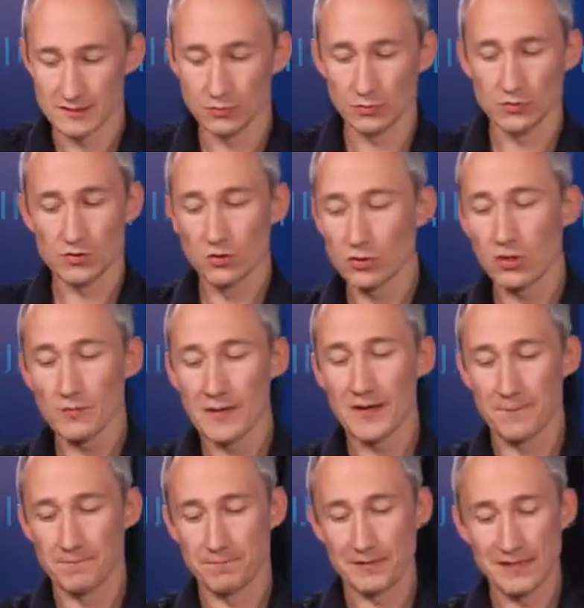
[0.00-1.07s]
We'll talk
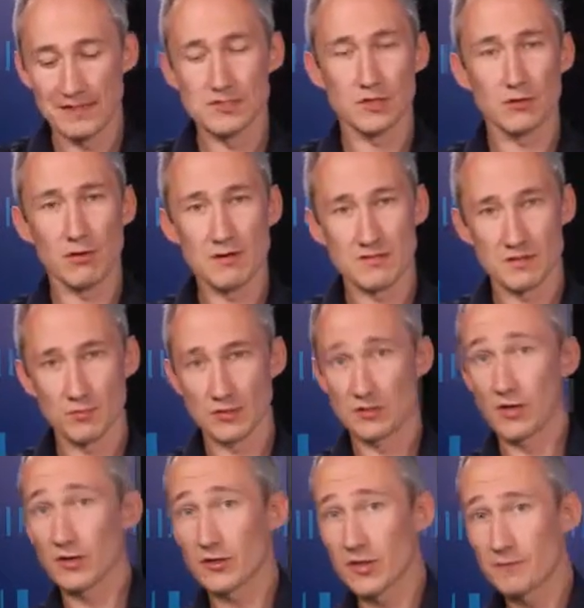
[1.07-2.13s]
about integrating with
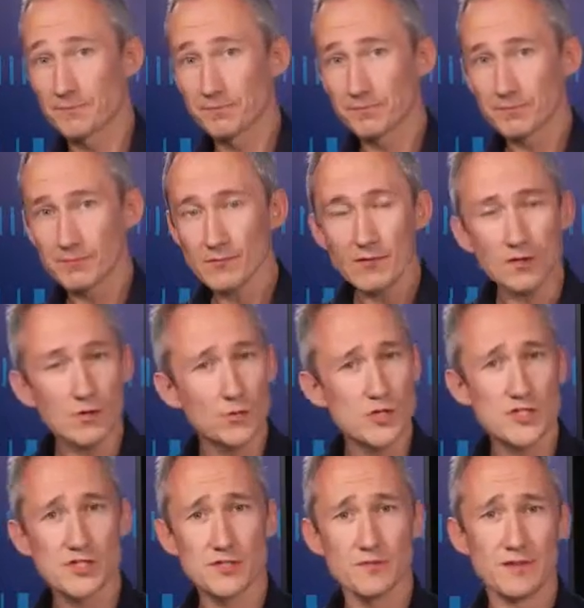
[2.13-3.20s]
Docker, which
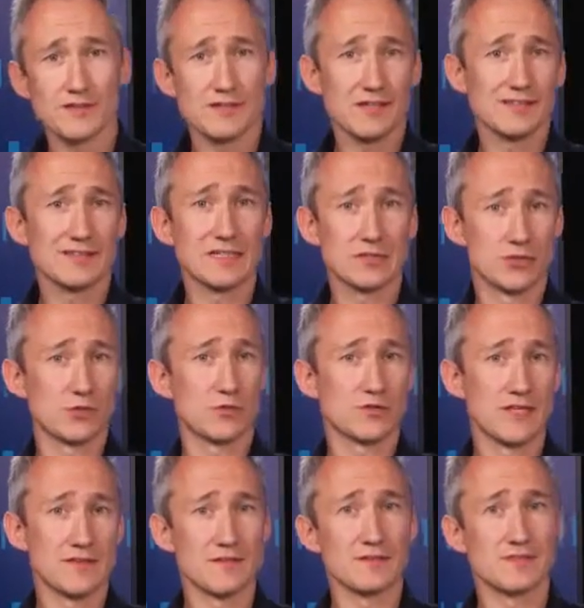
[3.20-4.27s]
is a fantastic tool
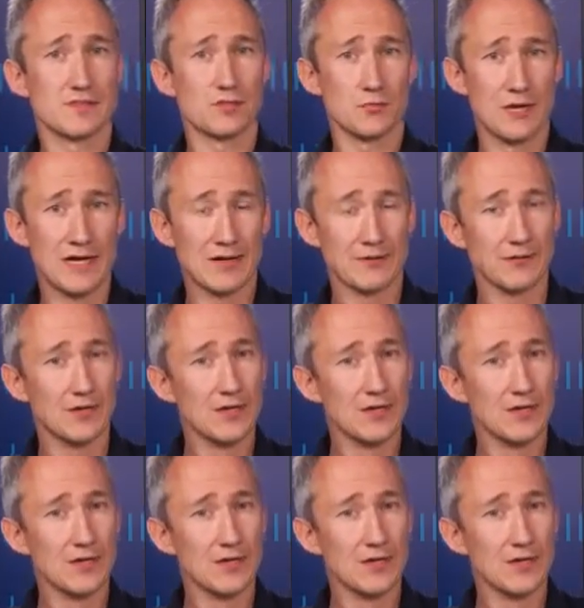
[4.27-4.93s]
set that sits around